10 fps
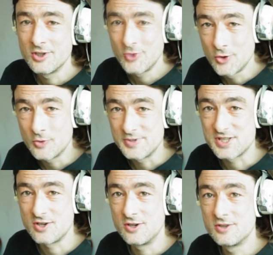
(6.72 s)
you're with
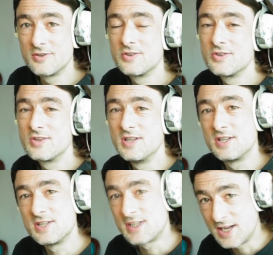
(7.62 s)
Scott.
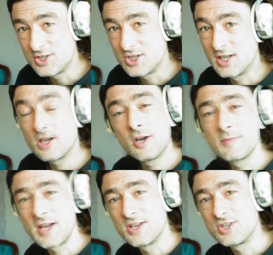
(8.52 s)
This is Ganji Kid.
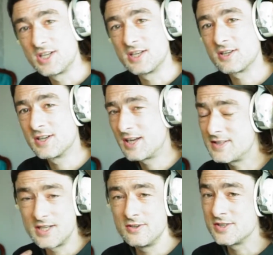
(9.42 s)
I'm Ganji Kid. I'm going to have
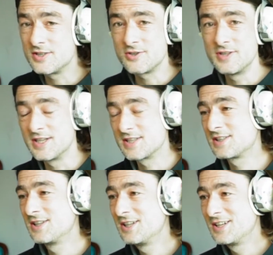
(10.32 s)
to get used to doing
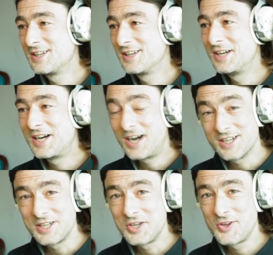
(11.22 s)
this.
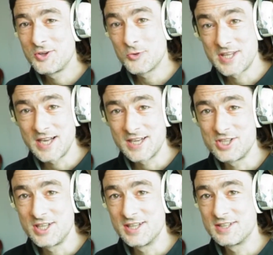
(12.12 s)
Hi, you're with
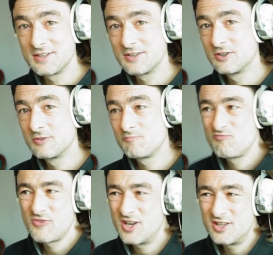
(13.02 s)
Ganji Kid.
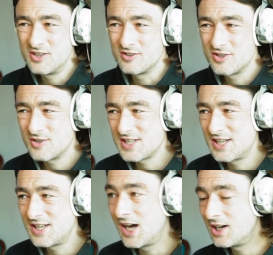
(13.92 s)
I don't know, do I
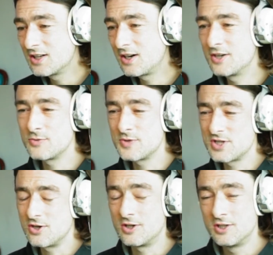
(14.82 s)
say that? Hi, you're
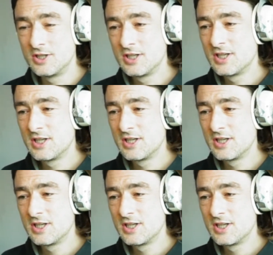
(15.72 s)
with Scott.
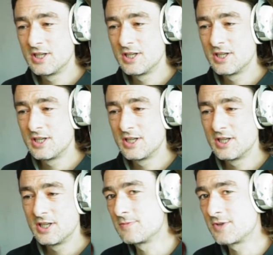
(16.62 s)
This is Battery
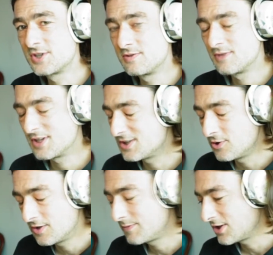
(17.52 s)
Exhausted. It's
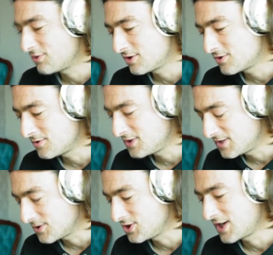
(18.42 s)
not Battery
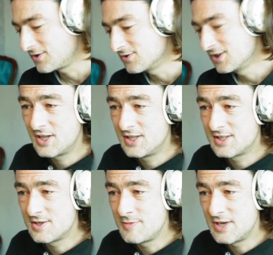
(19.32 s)
Exhausted, it's my channel.
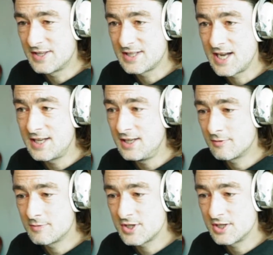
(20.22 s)
It's the middle of the day.
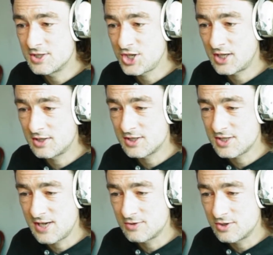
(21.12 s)
I'm just going to check the
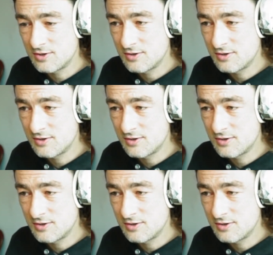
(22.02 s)
sound